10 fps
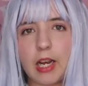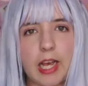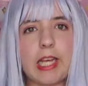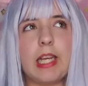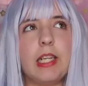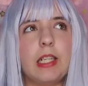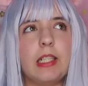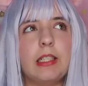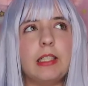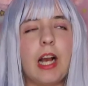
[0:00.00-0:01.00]
Like,
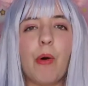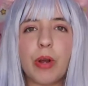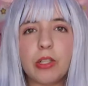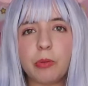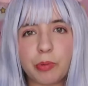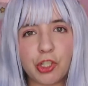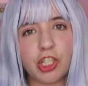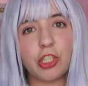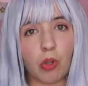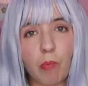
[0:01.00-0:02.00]
I wanted to
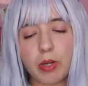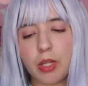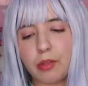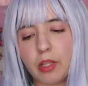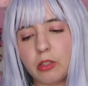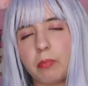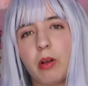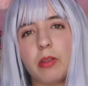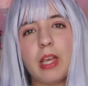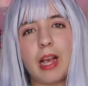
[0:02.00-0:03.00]
purchase so many things,
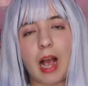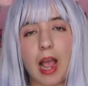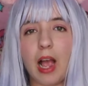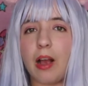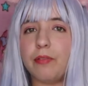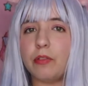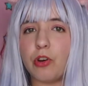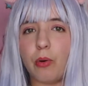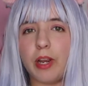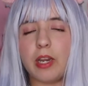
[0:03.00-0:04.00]
but I have
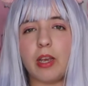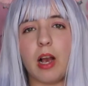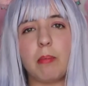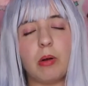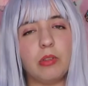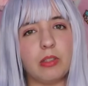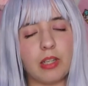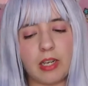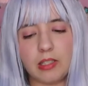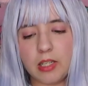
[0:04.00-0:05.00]
no idea about the
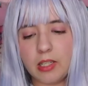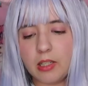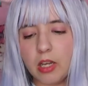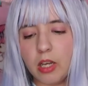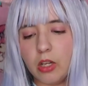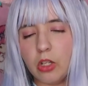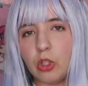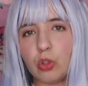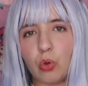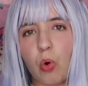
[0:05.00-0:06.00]
sizing.
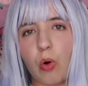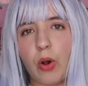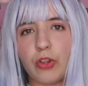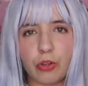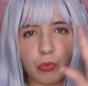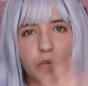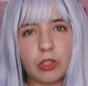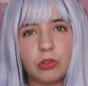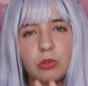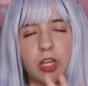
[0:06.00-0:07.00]
So I just
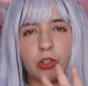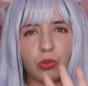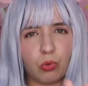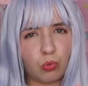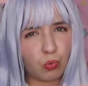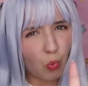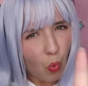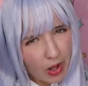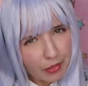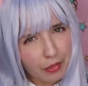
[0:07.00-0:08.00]
wanted to guess
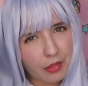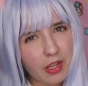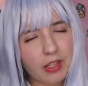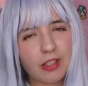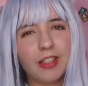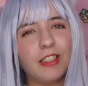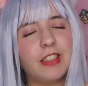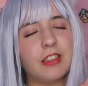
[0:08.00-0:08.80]
one thing